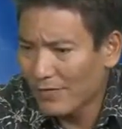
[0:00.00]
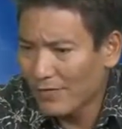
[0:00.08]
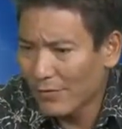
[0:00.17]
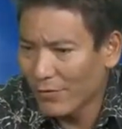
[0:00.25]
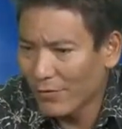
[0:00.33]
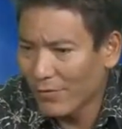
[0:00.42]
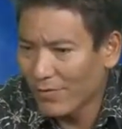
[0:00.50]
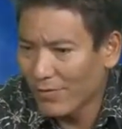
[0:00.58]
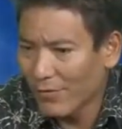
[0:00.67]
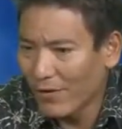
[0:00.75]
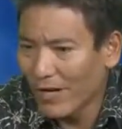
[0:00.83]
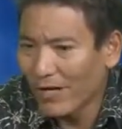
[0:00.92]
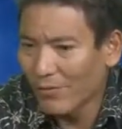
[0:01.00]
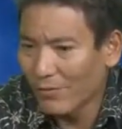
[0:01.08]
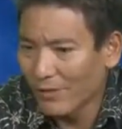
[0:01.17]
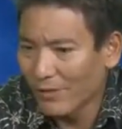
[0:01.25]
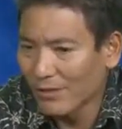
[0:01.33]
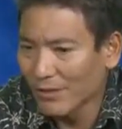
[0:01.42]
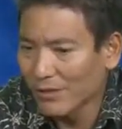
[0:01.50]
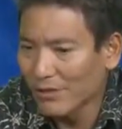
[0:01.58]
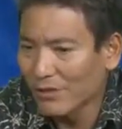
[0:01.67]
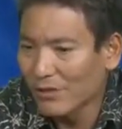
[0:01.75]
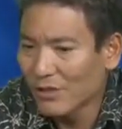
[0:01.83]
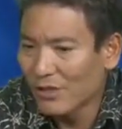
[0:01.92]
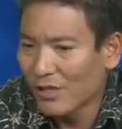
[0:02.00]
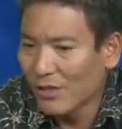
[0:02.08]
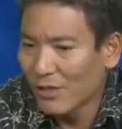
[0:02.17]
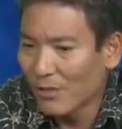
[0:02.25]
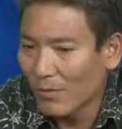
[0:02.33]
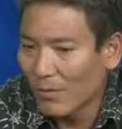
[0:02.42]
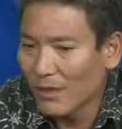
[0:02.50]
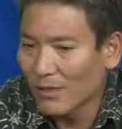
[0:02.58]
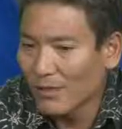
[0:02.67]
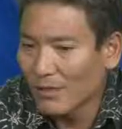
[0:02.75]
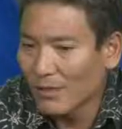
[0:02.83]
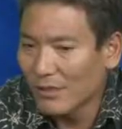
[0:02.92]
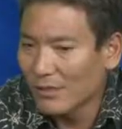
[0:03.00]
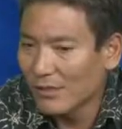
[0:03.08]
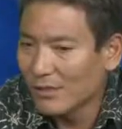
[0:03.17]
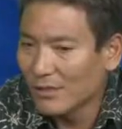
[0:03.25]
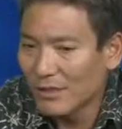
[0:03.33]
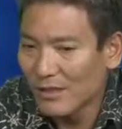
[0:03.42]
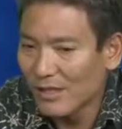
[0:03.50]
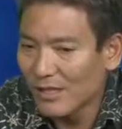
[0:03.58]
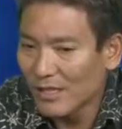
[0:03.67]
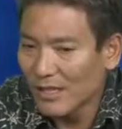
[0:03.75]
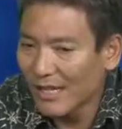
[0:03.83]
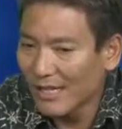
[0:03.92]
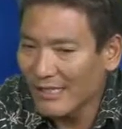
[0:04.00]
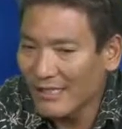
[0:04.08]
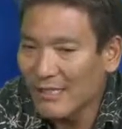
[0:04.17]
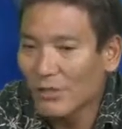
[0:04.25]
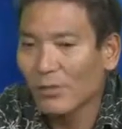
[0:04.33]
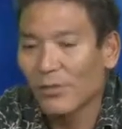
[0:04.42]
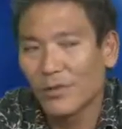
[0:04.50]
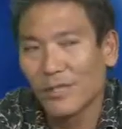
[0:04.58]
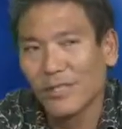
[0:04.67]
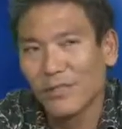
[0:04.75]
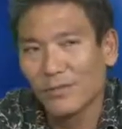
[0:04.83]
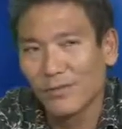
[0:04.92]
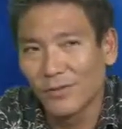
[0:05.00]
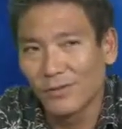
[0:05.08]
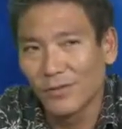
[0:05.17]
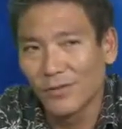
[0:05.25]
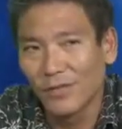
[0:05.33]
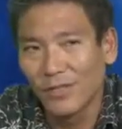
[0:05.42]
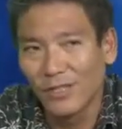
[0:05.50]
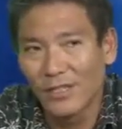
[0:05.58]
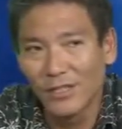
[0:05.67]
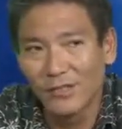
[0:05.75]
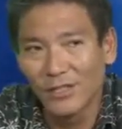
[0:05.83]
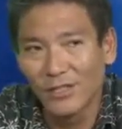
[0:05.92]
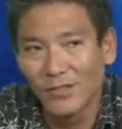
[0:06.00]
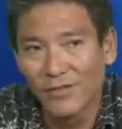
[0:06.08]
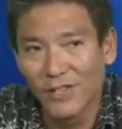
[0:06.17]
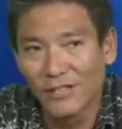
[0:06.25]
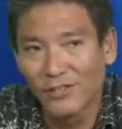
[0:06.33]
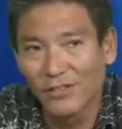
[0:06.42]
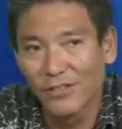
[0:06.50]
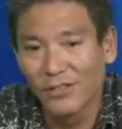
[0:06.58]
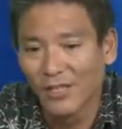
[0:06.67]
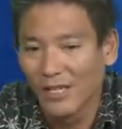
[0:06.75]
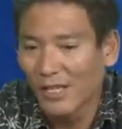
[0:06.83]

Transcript: For a variety of reasons, Hawaii is the ideal place for clean energy innovation.